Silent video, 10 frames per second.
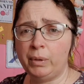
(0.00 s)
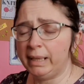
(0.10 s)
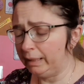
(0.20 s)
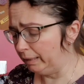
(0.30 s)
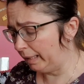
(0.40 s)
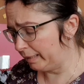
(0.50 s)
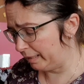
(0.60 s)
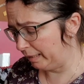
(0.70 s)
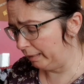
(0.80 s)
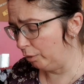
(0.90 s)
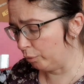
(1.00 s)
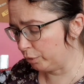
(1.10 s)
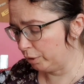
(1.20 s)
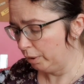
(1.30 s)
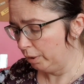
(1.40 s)
yellow legs, and it
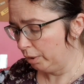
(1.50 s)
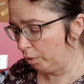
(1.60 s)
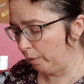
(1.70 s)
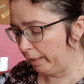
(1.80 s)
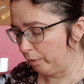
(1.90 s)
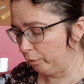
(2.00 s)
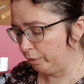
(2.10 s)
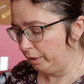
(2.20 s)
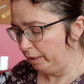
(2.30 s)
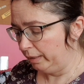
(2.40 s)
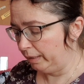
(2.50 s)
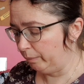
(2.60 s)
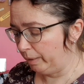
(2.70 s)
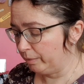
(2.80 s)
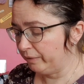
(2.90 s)
looked quite good.
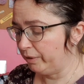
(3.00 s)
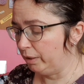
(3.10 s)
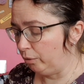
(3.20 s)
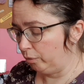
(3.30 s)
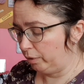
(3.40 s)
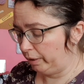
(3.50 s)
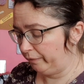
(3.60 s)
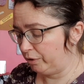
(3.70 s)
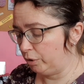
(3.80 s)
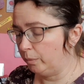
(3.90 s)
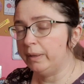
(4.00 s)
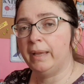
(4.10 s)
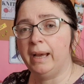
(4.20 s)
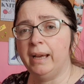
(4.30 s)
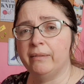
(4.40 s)
Anyway, I was having a look after doing
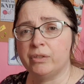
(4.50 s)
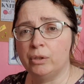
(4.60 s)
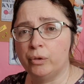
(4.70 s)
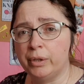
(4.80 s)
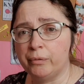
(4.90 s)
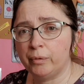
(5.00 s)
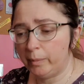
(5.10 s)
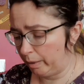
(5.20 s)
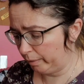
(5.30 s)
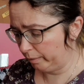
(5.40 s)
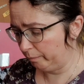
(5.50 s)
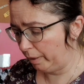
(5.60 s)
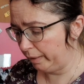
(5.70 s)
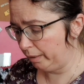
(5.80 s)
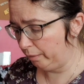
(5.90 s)
that, after looking through my
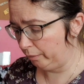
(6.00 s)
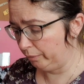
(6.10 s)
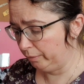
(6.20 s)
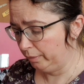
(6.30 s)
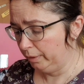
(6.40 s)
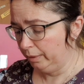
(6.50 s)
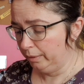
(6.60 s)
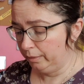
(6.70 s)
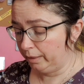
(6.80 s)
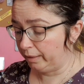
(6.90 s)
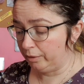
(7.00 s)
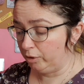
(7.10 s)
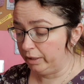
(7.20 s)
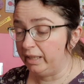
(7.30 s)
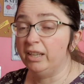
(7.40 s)
yarn. I haven't
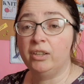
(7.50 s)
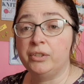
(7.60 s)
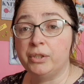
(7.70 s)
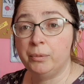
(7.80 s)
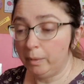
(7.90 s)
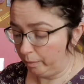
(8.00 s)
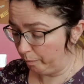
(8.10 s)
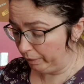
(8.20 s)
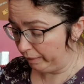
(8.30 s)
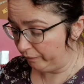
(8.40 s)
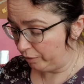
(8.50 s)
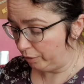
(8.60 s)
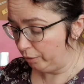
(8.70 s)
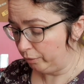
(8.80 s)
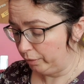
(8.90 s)
got any yarn to do it with, believe it or
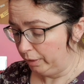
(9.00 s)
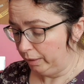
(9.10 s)
not.